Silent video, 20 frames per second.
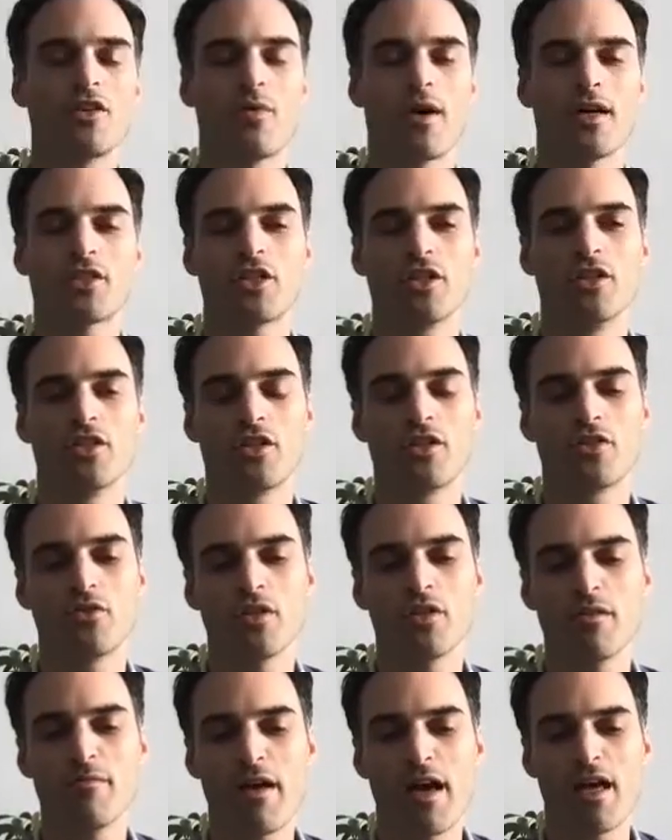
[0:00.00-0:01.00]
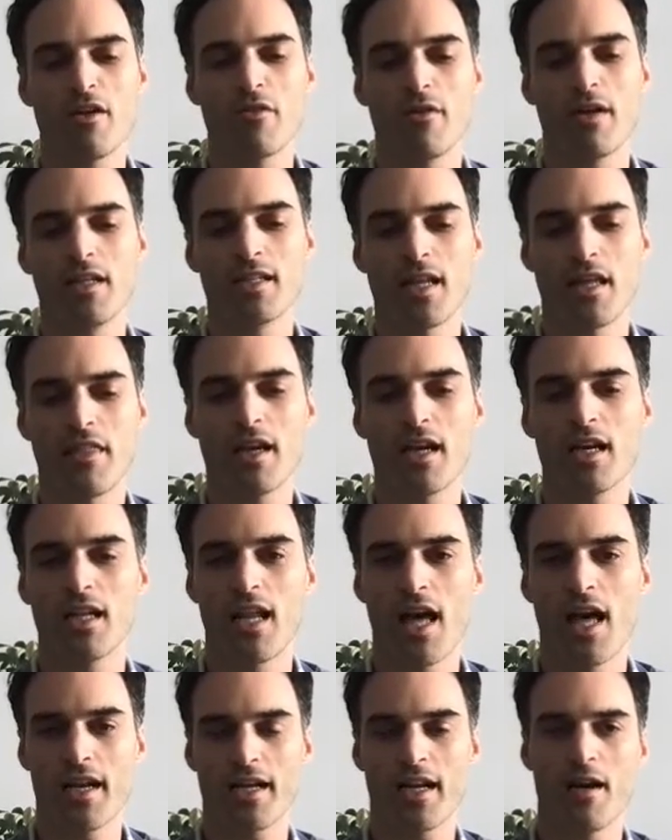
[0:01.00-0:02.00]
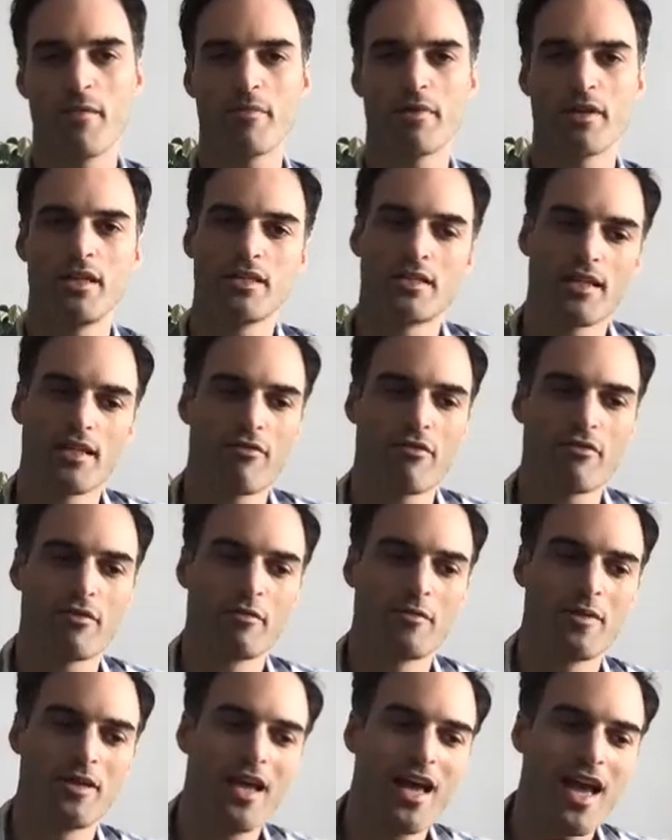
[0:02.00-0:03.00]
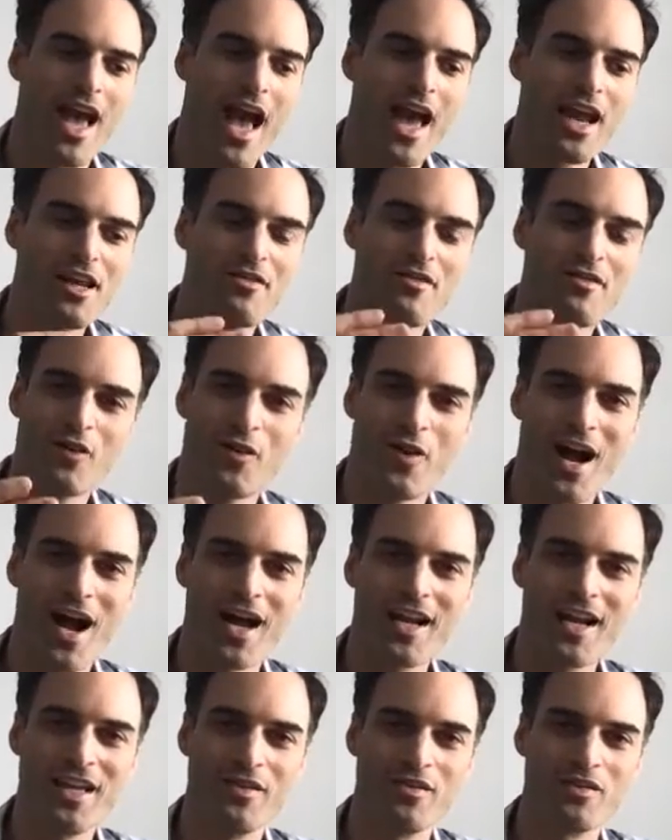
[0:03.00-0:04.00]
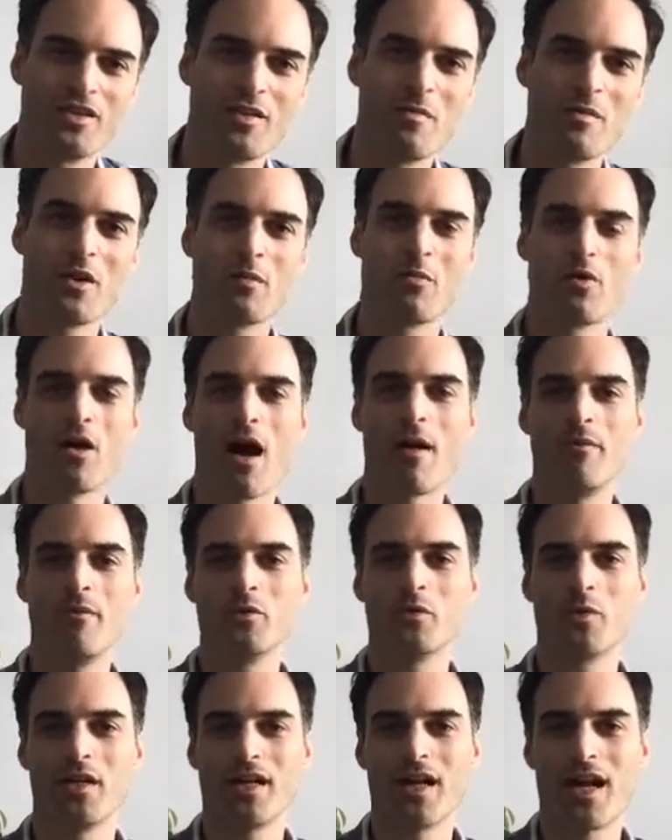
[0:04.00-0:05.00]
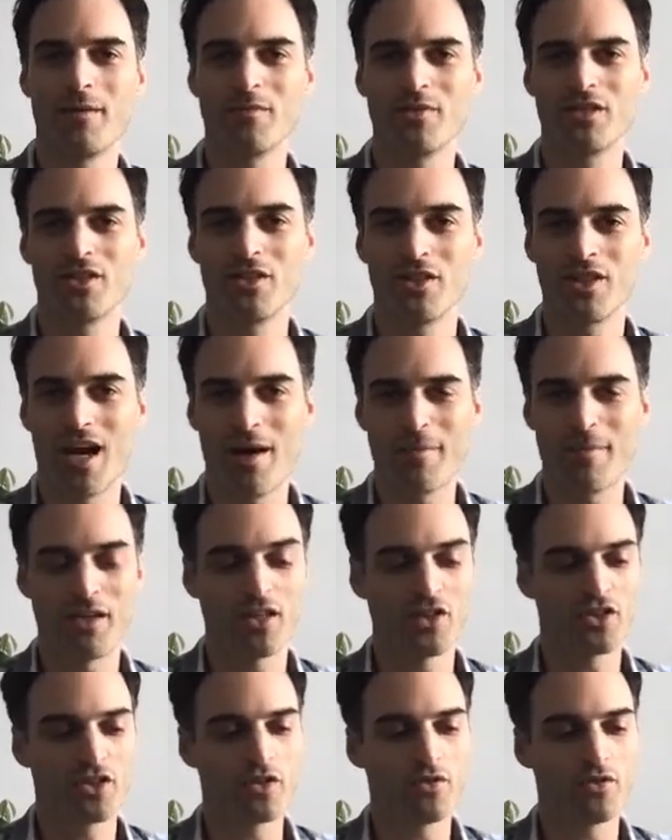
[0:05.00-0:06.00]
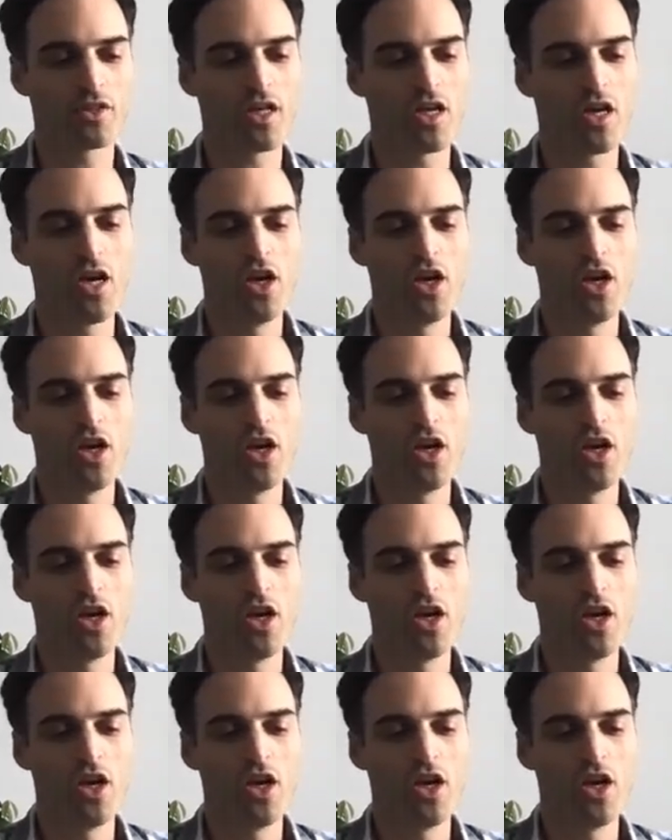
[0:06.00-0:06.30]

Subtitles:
question. So the truth of the matter is, I think a lot of companies suffer from any variety of similar problems when it comes to their copy issues.